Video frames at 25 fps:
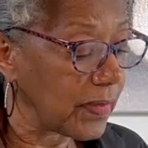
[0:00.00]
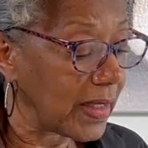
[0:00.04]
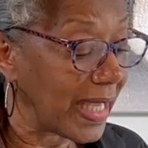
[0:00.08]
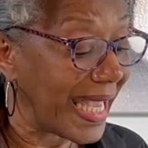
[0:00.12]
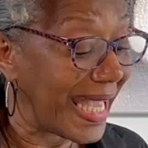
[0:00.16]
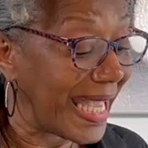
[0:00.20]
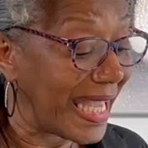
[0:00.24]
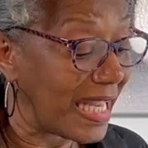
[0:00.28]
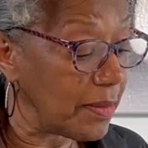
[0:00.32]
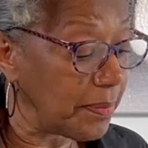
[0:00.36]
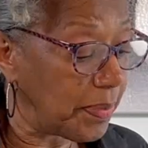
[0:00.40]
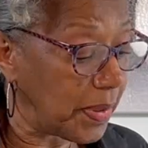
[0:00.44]

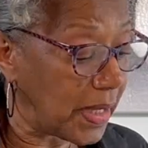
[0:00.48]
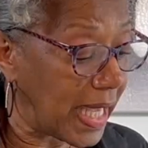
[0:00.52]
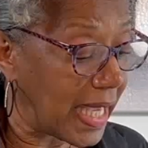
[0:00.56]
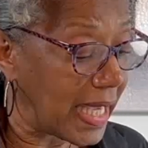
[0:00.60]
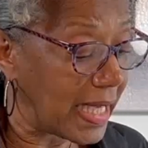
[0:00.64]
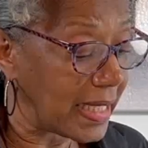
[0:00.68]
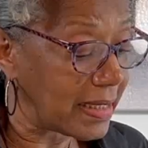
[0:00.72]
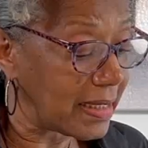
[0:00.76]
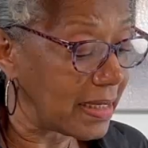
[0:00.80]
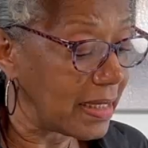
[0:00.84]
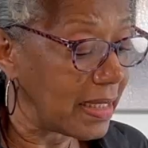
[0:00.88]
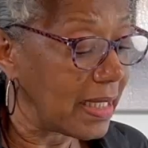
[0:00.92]
in
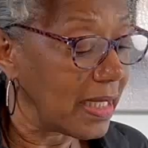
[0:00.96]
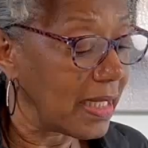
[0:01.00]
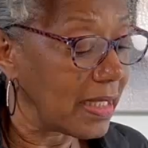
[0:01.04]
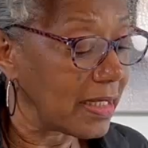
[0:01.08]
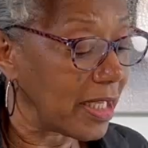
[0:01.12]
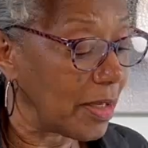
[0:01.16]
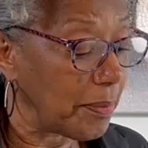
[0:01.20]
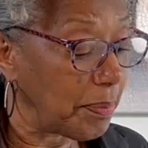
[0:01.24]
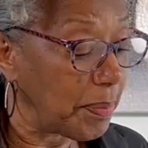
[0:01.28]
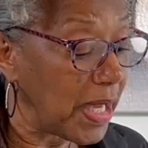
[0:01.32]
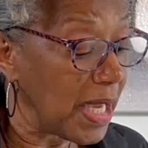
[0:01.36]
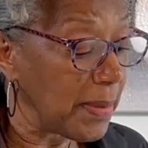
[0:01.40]
place,
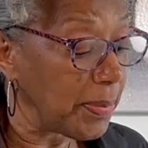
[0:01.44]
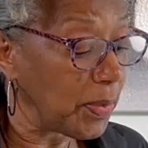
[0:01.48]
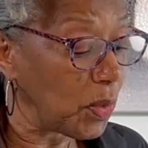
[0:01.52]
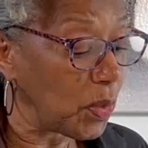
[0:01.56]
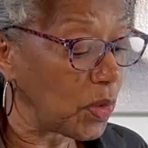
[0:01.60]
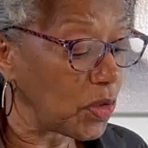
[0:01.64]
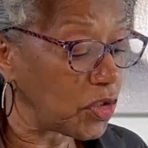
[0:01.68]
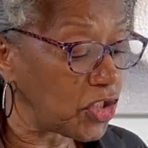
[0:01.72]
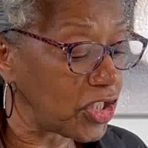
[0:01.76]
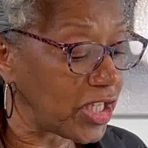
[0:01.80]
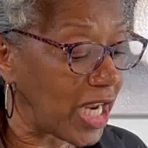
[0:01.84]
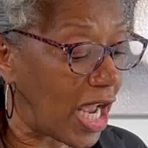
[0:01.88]
the people
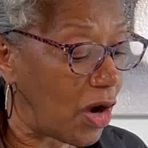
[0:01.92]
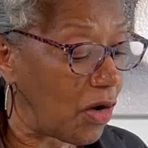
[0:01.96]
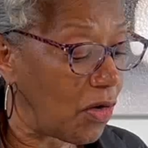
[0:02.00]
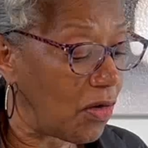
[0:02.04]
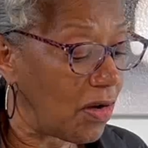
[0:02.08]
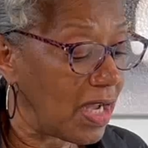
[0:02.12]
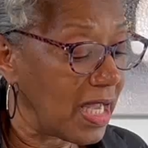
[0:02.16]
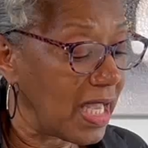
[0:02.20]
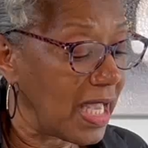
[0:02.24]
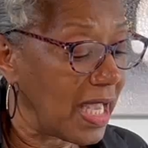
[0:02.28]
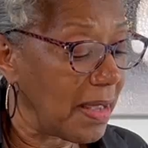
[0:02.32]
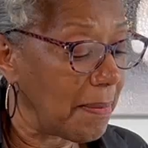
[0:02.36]
will shout,
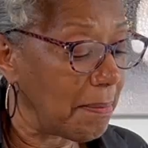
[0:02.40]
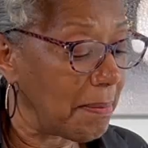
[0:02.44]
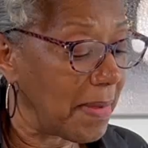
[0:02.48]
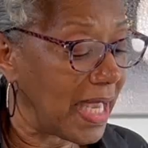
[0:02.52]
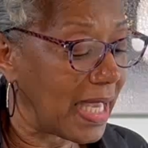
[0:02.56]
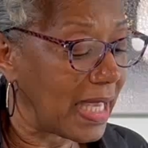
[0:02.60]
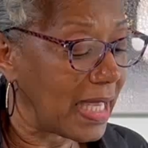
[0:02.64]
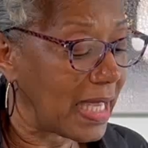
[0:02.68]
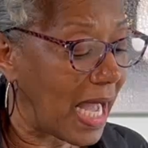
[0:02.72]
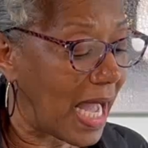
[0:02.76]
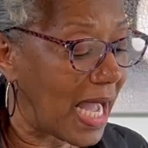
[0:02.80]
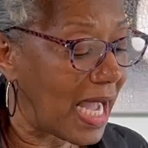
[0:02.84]

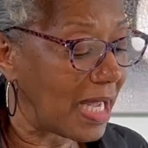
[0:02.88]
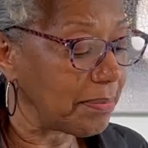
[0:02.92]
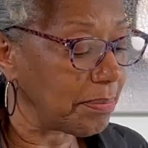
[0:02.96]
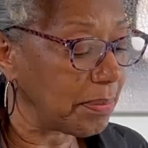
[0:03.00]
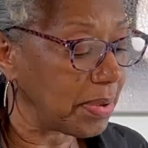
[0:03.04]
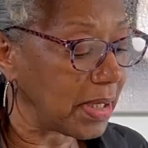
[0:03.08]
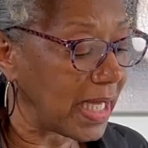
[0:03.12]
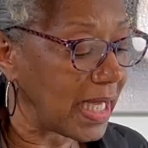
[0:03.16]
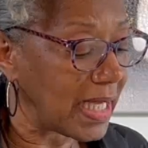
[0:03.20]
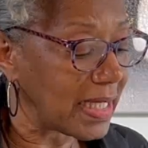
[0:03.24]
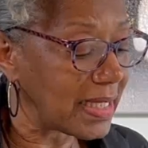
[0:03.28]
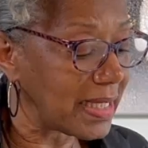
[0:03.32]
May God
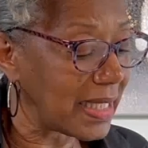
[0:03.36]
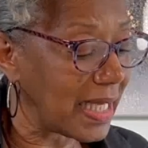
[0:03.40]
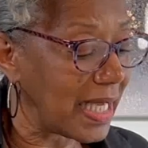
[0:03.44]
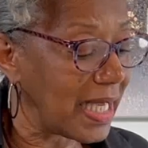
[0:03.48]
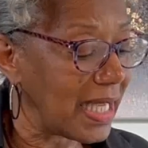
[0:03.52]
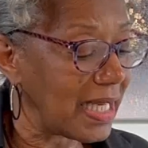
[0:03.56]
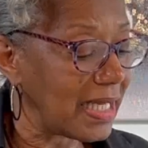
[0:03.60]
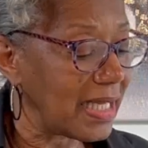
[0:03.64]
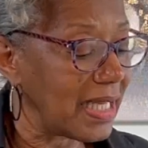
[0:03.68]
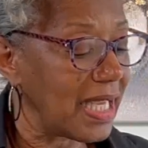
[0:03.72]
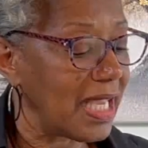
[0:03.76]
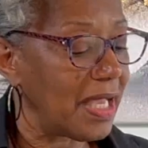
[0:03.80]
bless
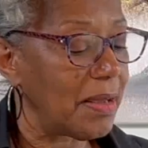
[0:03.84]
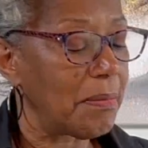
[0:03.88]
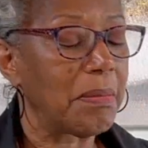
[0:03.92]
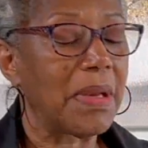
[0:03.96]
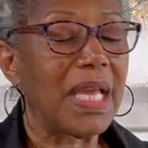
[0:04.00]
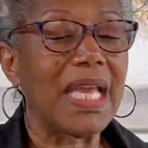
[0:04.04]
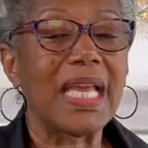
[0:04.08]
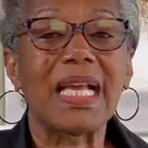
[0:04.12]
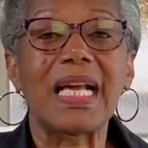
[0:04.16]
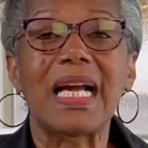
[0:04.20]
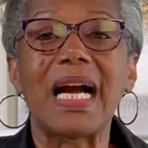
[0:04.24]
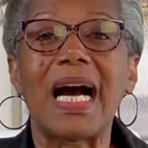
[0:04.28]
it,
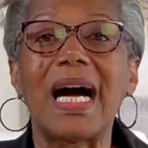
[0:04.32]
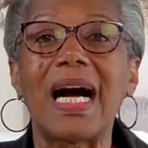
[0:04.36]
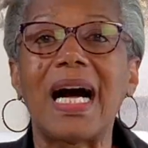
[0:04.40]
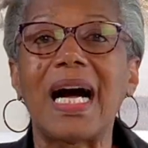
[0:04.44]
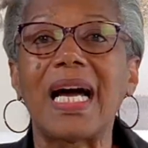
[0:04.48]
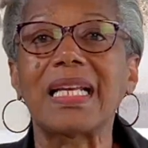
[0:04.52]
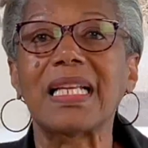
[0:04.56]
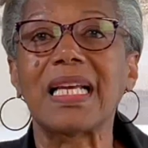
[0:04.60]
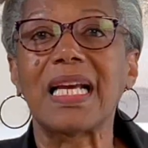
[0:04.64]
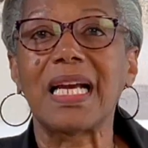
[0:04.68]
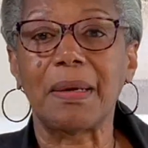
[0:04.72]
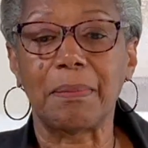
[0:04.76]
may
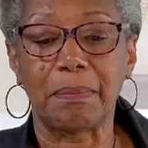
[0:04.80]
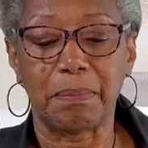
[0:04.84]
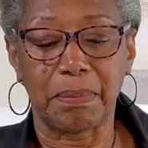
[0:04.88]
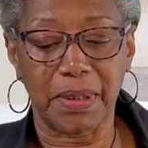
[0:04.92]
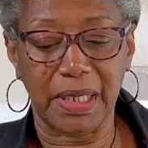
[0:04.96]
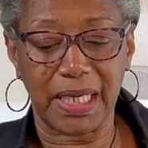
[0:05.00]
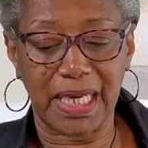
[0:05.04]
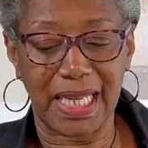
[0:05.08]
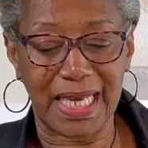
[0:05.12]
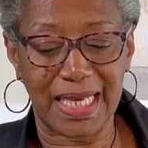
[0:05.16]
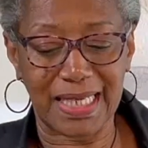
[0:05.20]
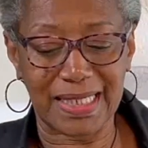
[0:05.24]
God
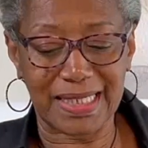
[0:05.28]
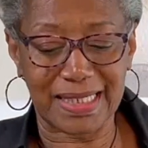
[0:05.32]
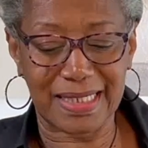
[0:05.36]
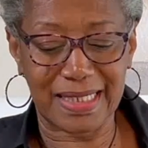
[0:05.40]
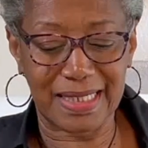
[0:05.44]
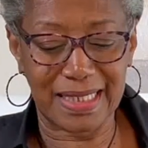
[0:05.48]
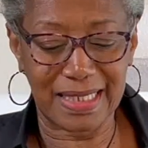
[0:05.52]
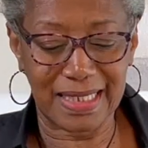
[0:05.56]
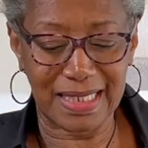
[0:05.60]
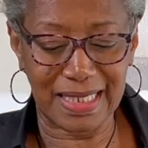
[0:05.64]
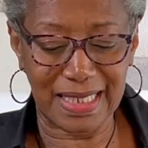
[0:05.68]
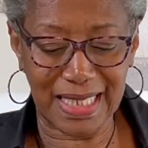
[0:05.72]

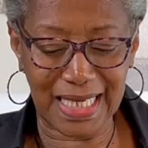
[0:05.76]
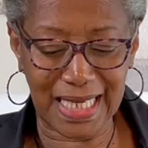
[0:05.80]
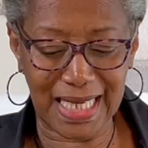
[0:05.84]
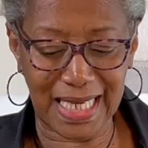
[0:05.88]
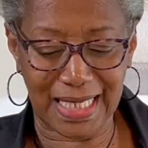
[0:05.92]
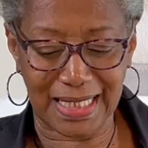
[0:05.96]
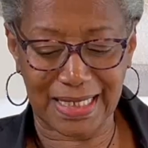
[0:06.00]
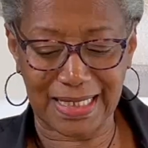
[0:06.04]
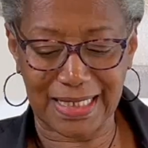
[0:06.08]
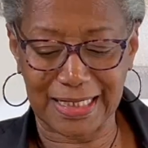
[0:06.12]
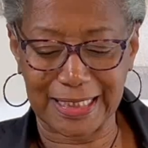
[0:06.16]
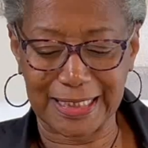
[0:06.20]
bless
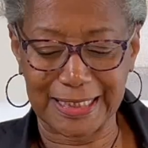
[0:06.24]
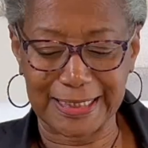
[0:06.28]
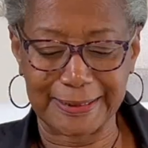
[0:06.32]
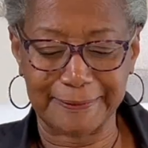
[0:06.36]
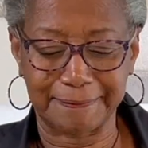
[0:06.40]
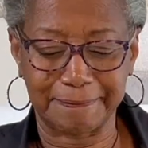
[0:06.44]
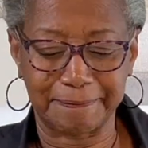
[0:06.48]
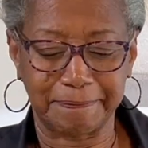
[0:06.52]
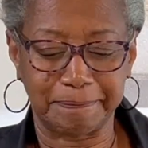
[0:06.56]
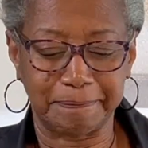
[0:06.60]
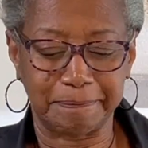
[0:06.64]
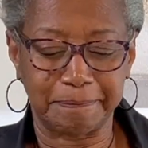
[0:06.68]
it.
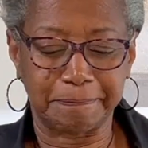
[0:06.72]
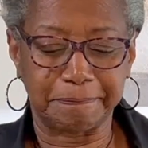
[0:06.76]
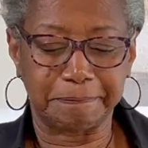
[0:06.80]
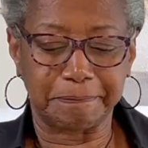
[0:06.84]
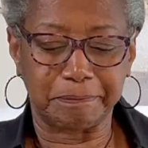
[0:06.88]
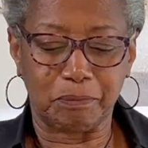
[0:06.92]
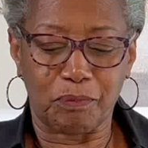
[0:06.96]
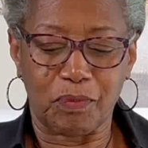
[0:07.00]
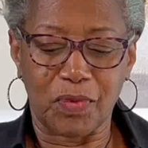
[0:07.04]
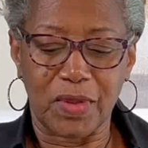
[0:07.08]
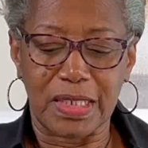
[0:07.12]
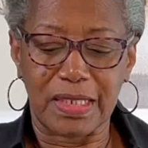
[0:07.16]

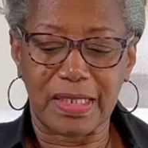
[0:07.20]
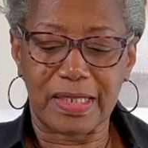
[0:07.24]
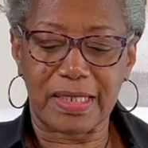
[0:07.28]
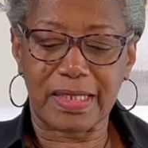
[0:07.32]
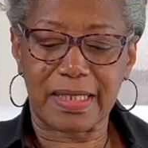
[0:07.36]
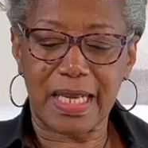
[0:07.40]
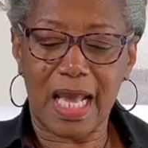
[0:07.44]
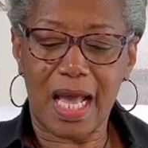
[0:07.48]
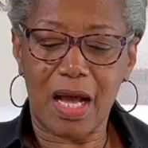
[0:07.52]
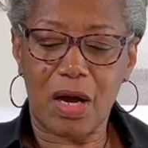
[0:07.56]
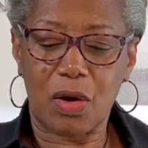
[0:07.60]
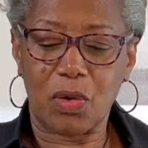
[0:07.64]

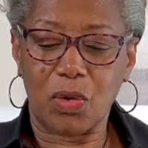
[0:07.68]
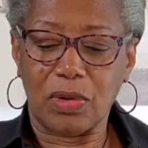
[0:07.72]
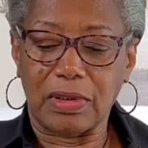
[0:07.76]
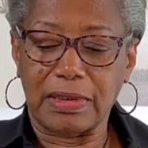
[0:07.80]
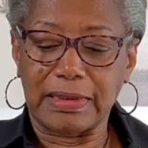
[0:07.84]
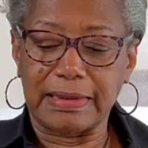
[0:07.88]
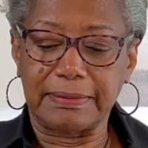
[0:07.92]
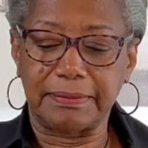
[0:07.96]
So,